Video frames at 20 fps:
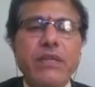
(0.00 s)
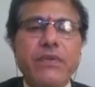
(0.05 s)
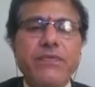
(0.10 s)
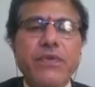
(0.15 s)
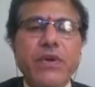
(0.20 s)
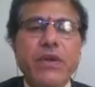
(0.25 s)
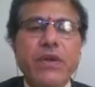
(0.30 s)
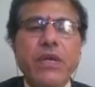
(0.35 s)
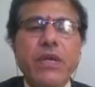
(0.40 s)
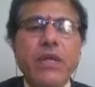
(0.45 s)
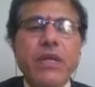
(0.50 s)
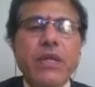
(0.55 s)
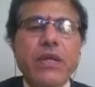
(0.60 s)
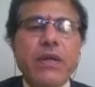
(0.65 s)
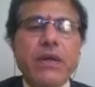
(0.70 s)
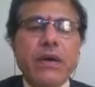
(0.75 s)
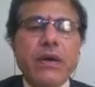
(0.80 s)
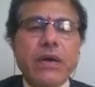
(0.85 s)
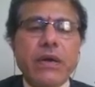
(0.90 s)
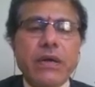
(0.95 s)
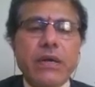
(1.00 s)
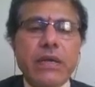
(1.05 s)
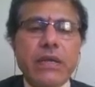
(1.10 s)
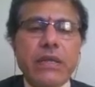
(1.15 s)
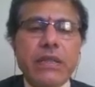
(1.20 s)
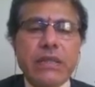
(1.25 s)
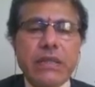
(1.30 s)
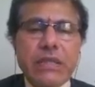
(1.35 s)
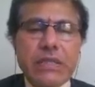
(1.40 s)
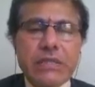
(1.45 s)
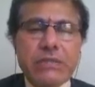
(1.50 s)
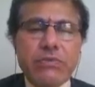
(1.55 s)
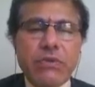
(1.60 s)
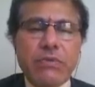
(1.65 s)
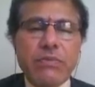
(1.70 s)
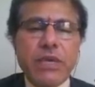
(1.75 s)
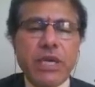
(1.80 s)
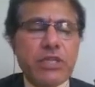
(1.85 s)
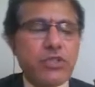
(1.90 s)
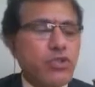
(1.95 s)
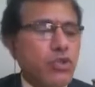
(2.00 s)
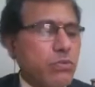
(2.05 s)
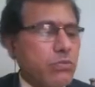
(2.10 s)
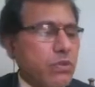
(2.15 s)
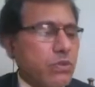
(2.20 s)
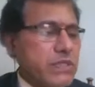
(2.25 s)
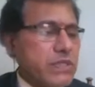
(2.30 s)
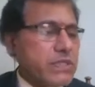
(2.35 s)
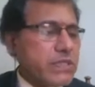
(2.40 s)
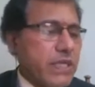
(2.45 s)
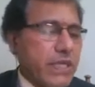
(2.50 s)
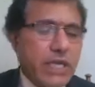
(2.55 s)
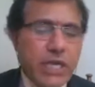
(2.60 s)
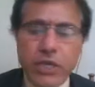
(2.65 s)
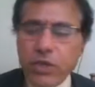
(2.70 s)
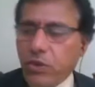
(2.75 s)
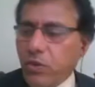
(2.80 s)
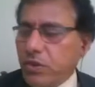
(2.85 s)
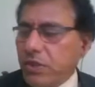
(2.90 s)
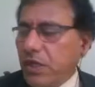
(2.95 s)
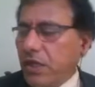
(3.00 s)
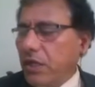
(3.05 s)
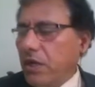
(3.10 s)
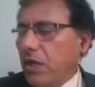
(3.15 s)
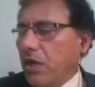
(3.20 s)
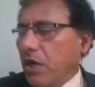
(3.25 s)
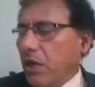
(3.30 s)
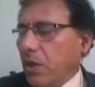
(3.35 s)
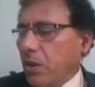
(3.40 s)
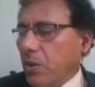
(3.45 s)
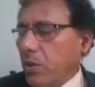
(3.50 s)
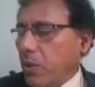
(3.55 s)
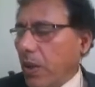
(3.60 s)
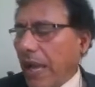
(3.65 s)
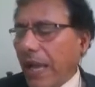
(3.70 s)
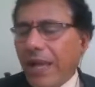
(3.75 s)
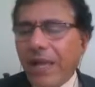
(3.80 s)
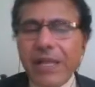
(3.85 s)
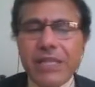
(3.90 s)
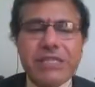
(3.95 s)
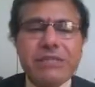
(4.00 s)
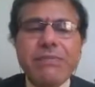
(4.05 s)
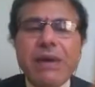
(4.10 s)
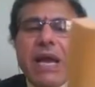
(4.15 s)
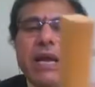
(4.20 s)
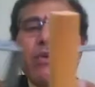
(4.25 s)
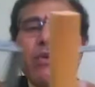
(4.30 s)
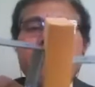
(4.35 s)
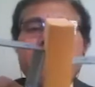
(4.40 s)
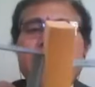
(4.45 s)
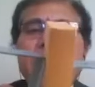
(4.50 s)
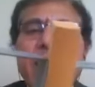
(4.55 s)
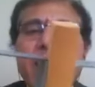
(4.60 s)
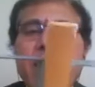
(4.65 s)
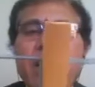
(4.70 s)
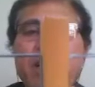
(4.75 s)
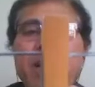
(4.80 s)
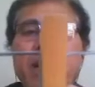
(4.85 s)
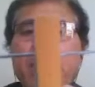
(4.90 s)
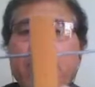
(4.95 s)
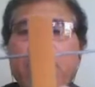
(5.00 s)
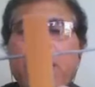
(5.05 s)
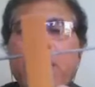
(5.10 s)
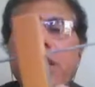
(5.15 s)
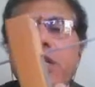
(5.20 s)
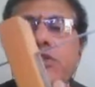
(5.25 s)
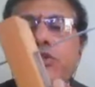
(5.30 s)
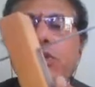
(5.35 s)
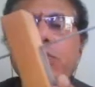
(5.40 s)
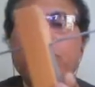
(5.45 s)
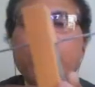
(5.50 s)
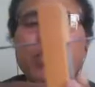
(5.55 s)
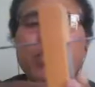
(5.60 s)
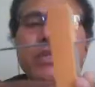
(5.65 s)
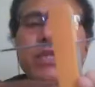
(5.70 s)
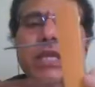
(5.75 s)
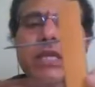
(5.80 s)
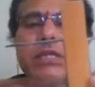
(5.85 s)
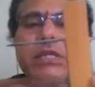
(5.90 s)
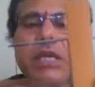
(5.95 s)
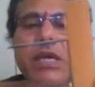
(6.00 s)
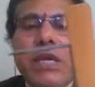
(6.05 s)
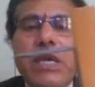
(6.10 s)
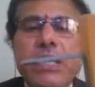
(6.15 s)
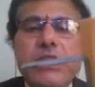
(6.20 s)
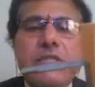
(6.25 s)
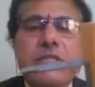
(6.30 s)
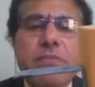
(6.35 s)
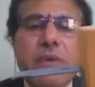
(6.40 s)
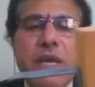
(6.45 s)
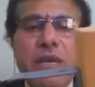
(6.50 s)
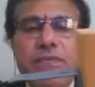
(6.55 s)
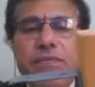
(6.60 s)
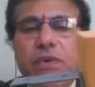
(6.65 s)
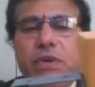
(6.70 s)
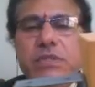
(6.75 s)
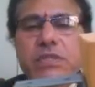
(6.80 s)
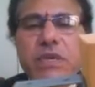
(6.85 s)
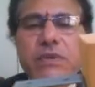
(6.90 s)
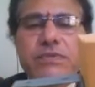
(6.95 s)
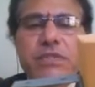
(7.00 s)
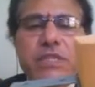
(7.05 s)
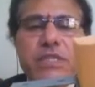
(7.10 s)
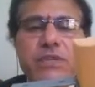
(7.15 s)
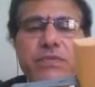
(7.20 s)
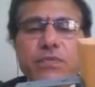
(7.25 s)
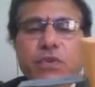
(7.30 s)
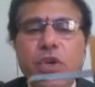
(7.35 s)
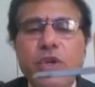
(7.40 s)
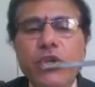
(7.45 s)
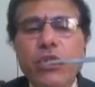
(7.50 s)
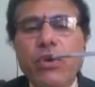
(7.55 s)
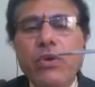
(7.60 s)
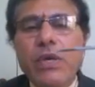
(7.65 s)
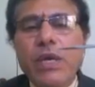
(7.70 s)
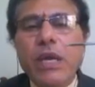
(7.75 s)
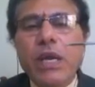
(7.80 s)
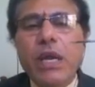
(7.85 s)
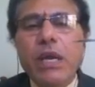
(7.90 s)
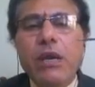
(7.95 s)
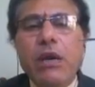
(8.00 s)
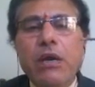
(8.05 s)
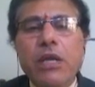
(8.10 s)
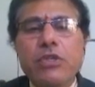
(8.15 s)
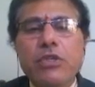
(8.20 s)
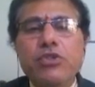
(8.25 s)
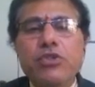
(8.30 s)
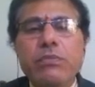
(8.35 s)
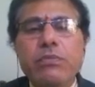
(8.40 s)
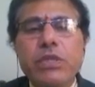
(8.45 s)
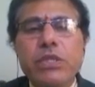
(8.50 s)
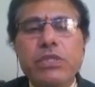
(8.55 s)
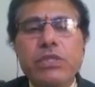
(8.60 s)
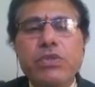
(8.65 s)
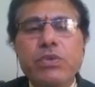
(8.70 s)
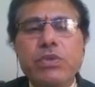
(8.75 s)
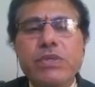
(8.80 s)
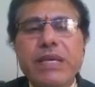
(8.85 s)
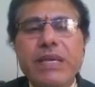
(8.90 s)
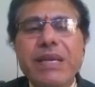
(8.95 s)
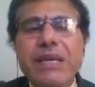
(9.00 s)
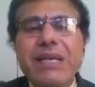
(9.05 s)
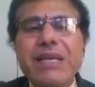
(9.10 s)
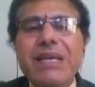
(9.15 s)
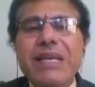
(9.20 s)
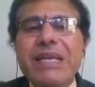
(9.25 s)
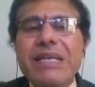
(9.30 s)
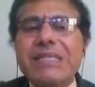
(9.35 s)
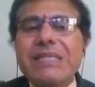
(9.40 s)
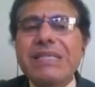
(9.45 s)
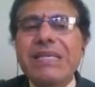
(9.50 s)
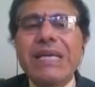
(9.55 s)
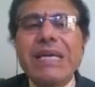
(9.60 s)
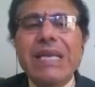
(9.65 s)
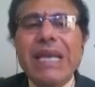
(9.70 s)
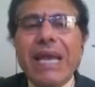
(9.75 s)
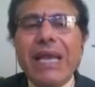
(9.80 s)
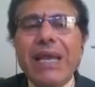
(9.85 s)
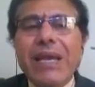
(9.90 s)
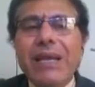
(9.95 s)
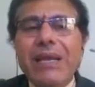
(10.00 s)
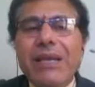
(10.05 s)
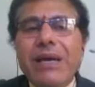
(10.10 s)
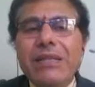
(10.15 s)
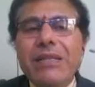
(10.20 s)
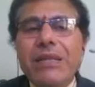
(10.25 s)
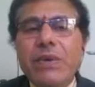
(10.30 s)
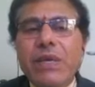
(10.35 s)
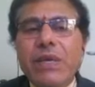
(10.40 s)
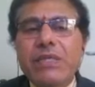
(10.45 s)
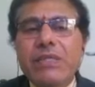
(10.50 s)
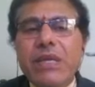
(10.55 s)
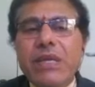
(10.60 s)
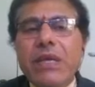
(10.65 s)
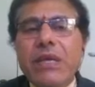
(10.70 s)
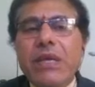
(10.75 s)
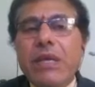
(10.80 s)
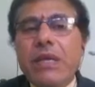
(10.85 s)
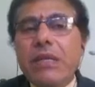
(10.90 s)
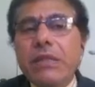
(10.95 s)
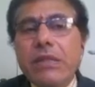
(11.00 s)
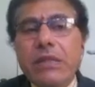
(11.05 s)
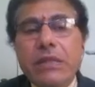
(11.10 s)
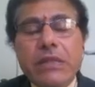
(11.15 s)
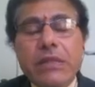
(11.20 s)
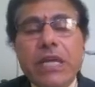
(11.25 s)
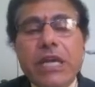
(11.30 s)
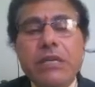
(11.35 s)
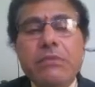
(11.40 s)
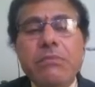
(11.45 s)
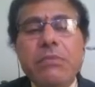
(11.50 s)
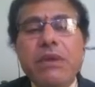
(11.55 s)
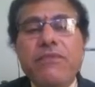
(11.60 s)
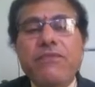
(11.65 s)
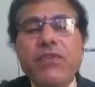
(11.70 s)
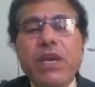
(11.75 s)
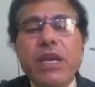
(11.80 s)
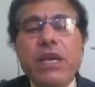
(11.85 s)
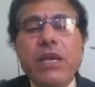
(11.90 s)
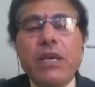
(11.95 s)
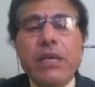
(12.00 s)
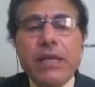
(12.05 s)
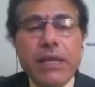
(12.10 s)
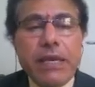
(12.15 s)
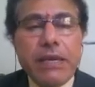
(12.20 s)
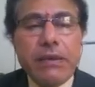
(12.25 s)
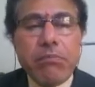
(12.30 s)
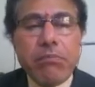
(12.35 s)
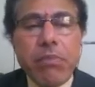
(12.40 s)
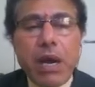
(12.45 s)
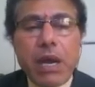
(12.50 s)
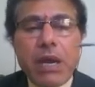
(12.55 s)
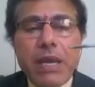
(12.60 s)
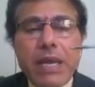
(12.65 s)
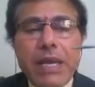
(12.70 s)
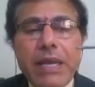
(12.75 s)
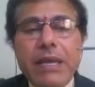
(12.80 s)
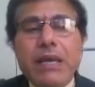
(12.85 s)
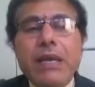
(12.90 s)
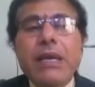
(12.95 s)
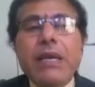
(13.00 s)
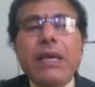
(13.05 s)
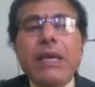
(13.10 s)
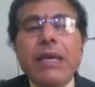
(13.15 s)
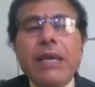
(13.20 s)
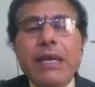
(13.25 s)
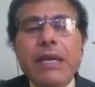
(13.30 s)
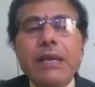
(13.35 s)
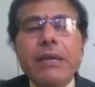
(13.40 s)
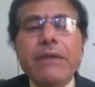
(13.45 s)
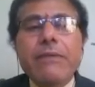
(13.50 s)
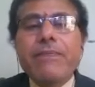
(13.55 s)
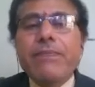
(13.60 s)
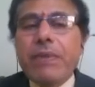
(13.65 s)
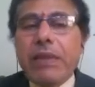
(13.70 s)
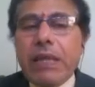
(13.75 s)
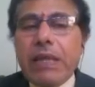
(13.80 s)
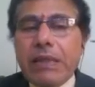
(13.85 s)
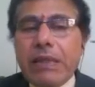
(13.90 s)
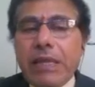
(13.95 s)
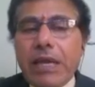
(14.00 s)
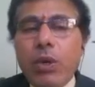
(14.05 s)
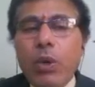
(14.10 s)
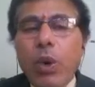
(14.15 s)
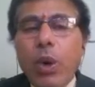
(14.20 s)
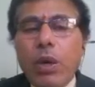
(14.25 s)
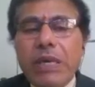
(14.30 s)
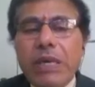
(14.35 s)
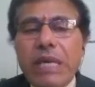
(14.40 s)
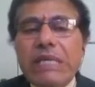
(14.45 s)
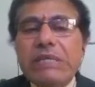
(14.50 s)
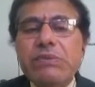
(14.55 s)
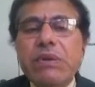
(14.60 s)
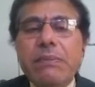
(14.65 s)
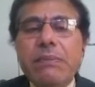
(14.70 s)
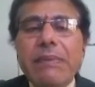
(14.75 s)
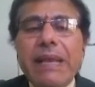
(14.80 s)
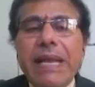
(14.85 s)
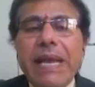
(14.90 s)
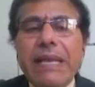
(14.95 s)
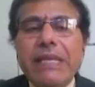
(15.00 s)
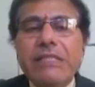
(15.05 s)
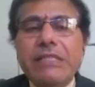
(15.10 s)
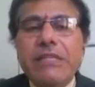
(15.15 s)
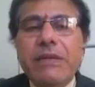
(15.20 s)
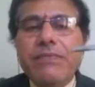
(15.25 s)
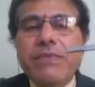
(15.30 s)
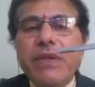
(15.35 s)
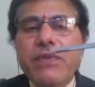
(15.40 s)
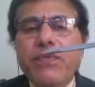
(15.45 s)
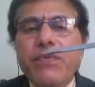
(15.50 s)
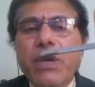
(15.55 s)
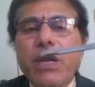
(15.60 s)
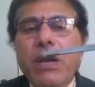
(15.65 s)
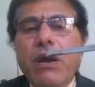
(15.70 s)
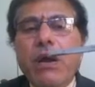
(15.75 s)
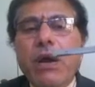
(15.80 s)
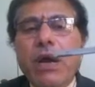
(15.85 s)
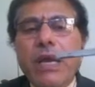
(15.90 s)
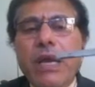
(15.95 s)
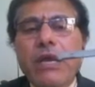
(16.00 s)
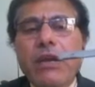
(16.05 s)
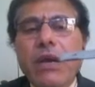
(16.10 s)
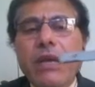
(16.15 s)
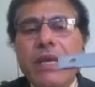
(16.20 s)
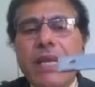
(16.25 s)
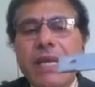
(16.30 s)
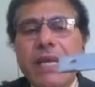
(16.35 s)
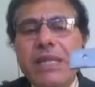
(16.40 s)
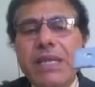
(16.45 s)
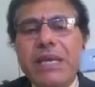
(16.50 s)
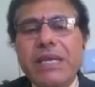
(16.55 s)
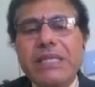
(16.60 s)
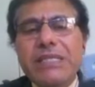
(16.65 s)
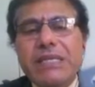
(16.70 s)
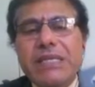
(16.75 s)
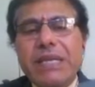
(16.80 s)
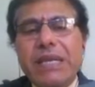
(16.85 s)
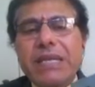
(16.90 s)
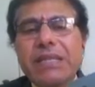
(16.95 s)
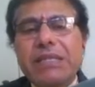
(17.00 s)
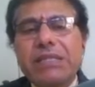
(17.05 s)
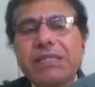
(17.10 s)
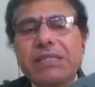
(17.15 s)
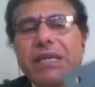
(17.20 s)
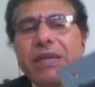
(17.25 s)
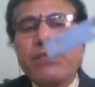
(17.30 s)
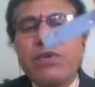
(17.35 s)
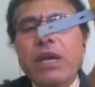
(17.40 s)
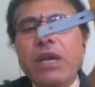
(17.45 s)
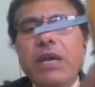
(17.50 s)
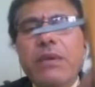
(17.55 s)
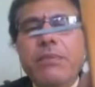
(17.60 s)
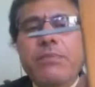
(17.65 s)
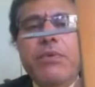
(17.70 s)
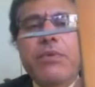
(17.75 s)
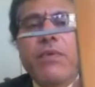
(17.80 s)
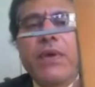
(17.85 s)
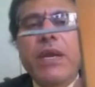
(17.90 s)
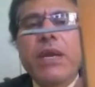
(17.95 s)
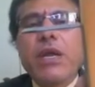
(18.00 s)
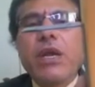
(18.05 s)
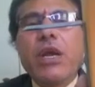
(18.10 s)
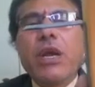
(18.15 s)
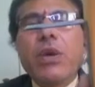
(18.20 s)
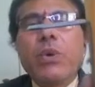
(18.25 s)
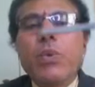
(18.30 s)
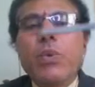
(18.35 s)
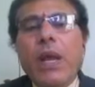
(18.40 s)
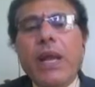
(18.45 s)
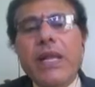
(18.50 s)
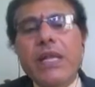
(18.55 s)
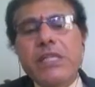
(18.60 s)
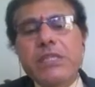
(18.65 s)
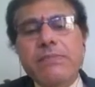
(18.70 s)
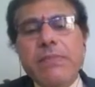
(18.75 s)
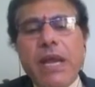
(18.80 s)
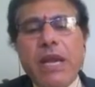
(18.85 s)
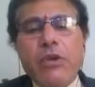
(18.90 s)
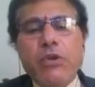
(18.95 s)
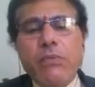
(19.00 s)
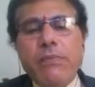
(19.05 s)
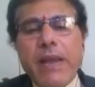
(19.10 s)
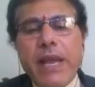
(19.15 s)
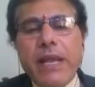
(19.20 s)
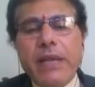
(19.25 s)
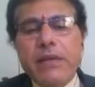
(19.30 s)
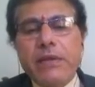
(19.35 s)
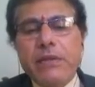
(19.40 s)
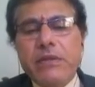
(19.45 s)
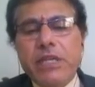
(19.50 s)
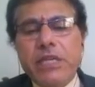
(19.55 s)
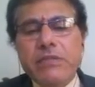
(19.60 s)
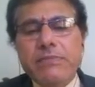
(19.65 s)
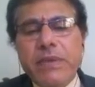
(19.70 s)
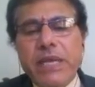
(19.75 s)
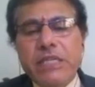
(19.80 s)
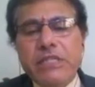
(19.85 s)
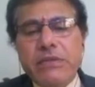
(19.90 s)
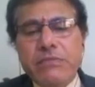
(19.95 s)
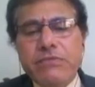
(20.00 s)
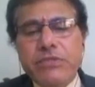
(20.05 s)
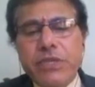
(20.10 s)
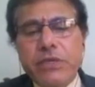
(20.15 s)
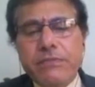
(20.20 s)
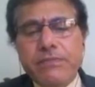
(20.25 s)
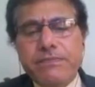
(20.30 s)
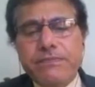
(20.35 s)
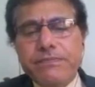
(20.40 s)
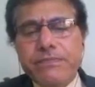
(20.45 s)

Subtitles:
Therefore, this will be assumed once again using 2 angles back to back. I will not assume, though there is a small force of 64 kilonewton, I will not assume this using single angle. Otherwise, that may fail in buckling in the load transfer mechanism. Therefore, now I will not take the risk like this. Therefore, I will provide 2 angles back to back. That is my assumption.